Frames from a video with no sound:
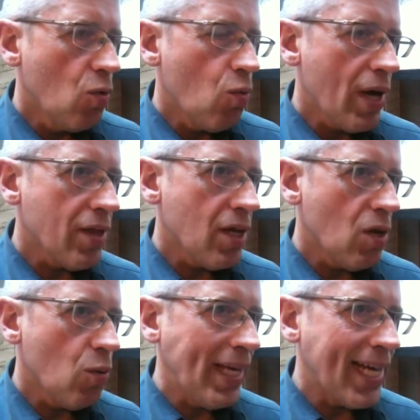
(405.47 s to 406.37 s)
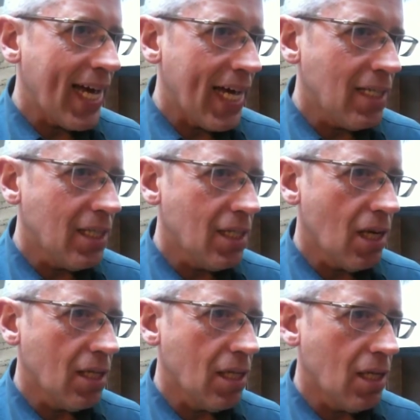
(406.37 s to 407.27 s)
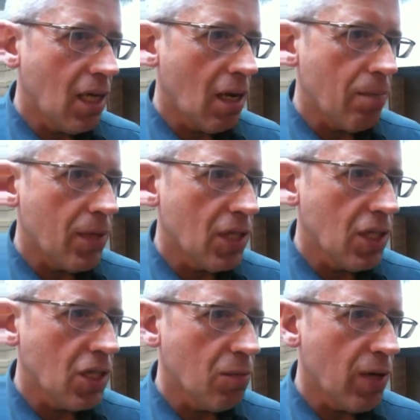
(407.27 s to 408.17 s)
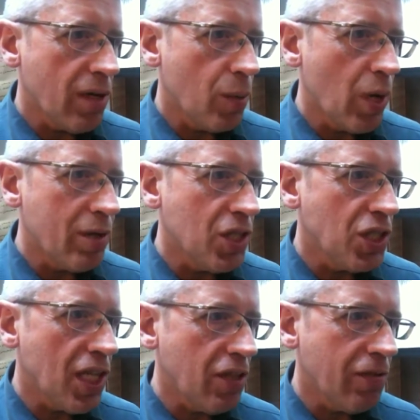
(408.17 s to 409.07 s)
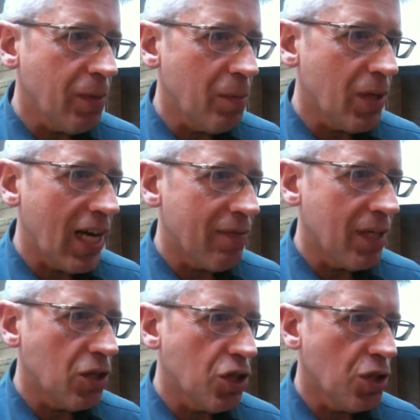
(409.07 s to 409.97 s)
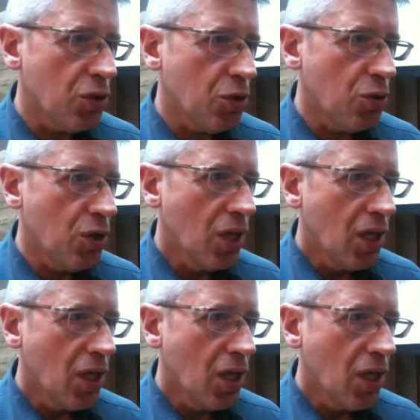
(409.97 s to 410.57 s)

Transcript: whether we can design a system where instead of people having to